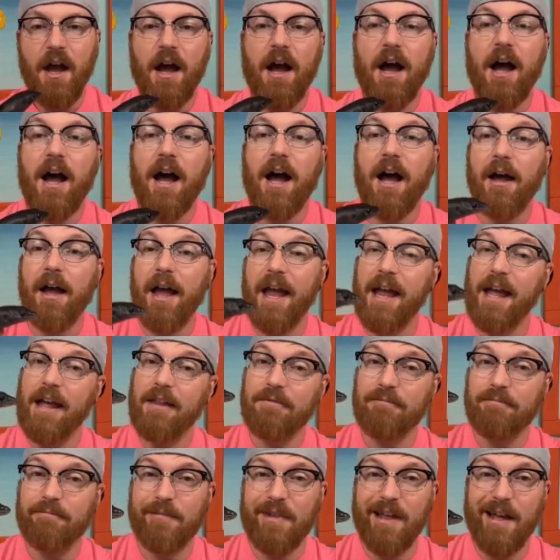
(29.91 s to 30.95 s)

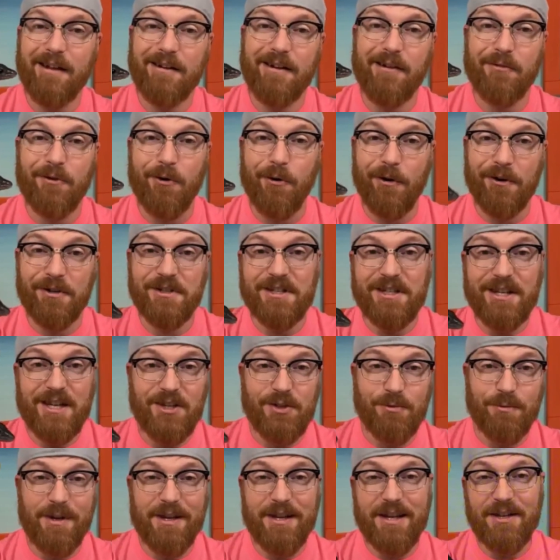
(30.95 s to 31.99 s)
And then, of course,
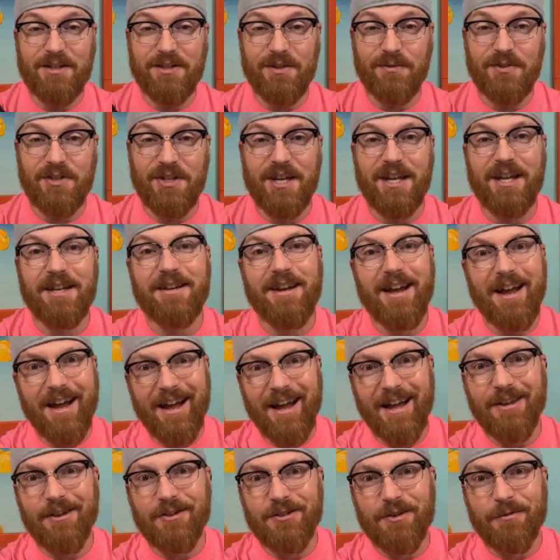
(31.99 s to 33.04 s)
each week, as you've seen,
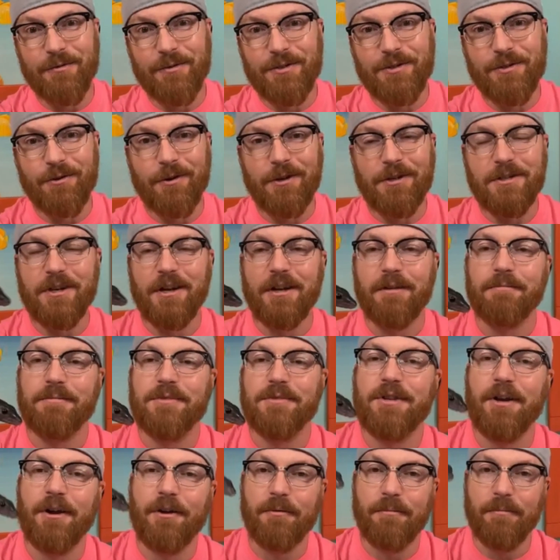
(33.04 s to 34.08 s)
I use it for story time.
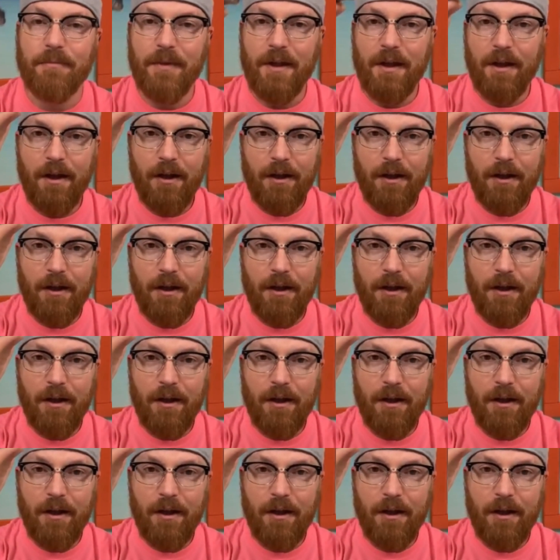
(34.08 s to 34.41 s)
So,